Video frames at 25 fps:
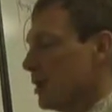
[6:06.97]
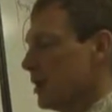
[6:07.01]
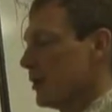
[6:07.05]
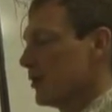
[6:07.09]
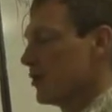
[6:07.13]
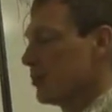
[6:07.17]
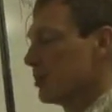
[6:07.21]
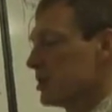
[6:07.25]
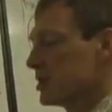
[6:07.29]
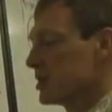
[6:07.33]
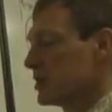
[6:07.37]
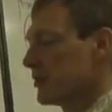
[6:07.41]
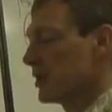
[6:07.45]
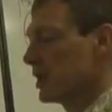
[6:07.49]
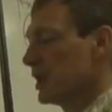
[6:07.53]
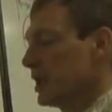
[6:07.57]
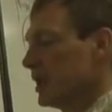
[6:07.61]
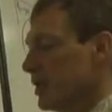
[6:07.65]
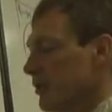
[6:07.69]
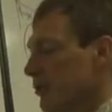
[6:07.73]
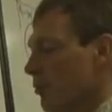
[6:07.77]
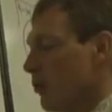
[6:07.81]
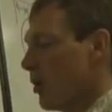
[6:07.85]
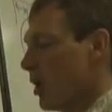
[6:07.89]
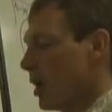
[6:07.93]
Specific
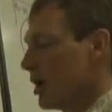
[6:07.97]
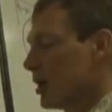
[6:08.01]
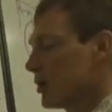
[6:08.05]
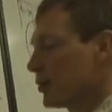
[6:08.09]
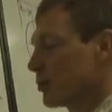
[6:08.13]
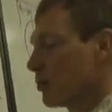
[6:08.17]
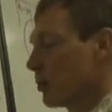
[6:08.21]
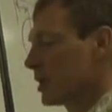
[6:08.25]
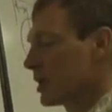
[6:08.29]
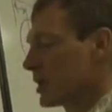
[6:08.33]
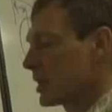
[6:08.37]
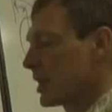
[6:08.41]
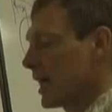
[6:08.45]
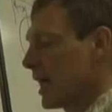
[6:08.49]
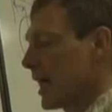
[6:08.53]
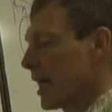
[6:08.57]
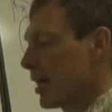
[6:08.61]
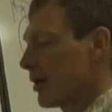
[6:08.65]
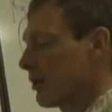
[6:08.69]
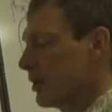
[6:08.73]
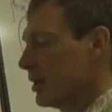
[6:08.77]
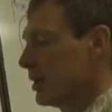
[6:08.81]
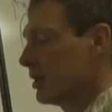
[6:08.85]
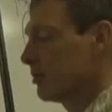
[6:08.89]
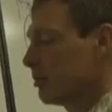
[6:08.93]
heat of water is one
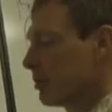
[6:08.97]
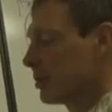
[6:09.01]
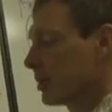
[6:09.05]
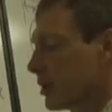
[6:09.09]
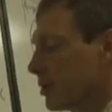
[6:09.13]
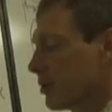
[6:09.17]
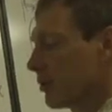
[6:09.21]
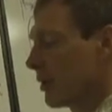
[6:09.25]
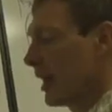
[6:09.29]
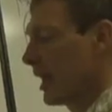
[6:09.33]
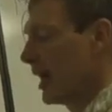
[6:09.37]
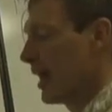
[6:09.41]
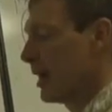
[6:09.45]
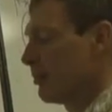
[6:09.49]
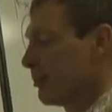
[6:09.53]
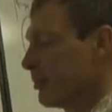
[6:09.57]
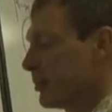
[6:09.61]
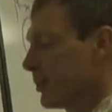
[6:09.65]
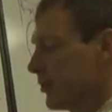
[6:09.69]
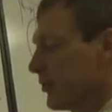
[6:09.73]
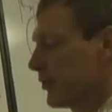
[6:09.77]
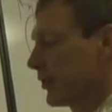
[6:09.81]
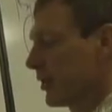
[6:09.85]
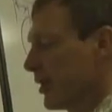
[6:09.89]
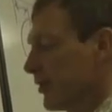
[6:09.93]
calorie per gram
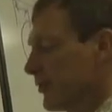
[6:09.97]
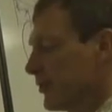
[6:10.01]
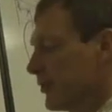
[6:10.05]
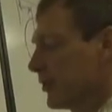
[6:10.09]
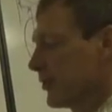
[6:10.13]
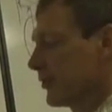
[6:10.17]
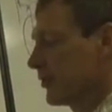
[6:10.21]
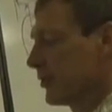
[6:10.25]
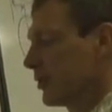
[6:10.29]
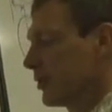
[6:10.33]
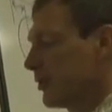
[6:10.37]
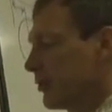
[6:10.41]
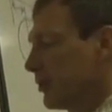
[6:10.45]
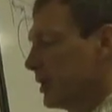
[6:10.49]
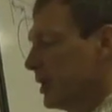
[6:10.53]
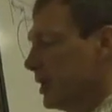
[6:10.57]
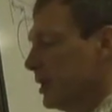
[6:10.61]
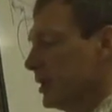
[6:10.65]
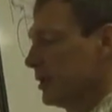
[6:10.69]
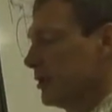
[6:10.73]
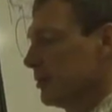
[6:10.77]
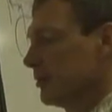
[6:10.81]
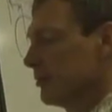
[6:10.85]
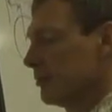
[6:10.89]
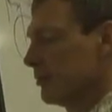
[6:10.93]
per Celsius degree.